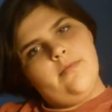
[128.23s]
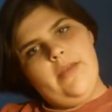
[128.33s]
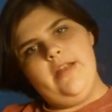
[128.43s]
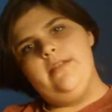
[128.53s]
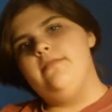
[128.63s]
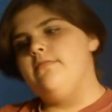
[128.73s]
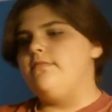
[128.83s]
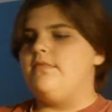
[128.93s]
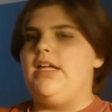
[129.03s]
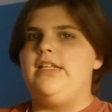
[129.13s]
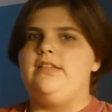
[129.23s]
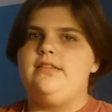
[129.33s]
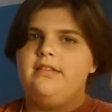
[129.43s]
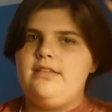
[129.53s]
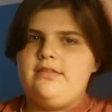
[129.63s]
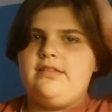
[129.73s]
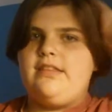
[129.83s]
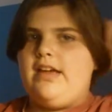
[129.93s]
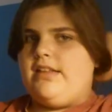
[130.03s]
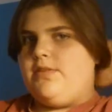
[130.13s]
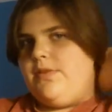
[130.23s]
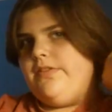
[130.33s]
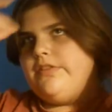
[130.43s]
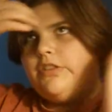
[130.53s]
But that's whenever